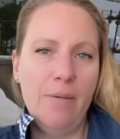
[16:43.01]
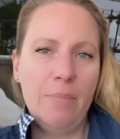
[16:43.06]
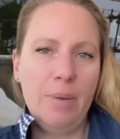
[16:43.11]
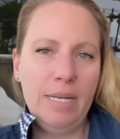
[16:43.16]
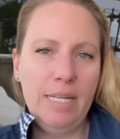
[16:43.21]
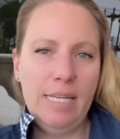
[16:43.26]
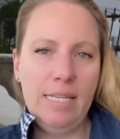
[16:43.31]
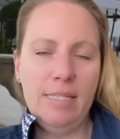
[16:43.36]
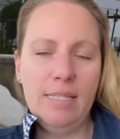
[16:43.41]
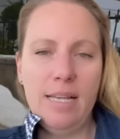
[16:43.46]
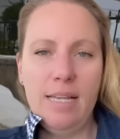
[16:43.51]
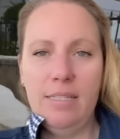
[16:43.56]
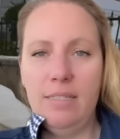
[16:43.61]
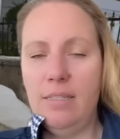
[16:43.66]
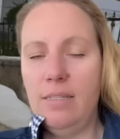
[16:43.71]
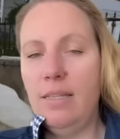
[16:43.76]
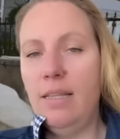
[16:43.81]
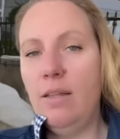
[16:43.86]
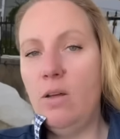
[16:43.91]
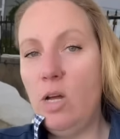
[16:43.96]
But he
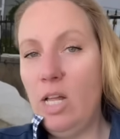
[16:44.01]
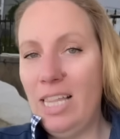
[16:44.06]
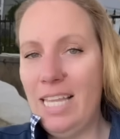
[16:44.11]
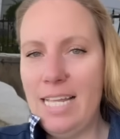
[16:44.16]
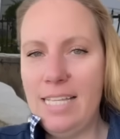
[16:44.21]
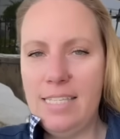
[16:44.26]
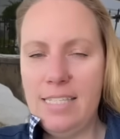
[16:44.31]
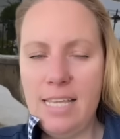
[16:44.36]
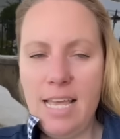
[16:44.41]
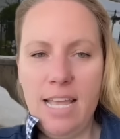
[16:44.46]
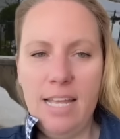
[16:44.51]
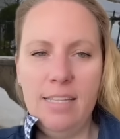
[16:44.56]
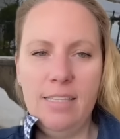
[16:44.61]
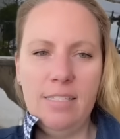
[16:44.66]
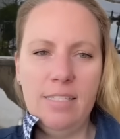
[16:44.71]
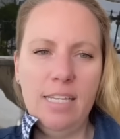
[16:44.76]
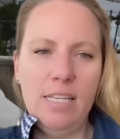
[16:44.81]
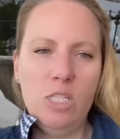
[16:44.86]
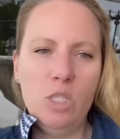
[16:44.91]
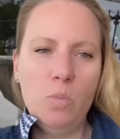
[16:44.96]
says, well, let's say it's
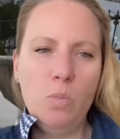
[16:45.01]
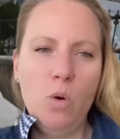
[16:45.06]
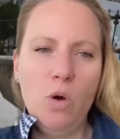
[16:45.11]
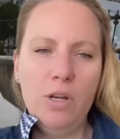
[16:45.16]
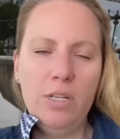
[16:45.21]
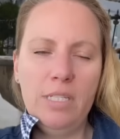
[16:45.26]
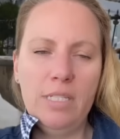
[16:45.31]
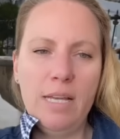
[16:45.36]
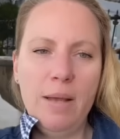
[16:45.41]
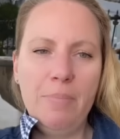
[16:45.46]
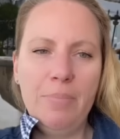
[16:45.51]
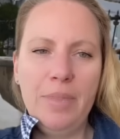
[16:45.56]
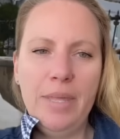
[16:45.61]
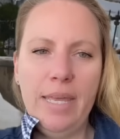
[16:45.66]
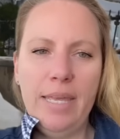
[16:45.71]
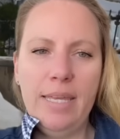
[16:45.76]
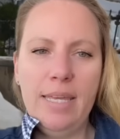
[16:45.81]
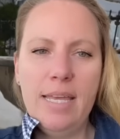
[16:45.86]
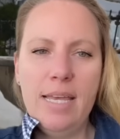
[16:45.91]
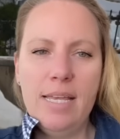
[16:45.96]
6 point
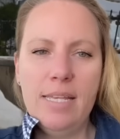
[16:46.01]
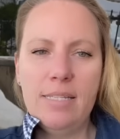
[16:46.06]
something.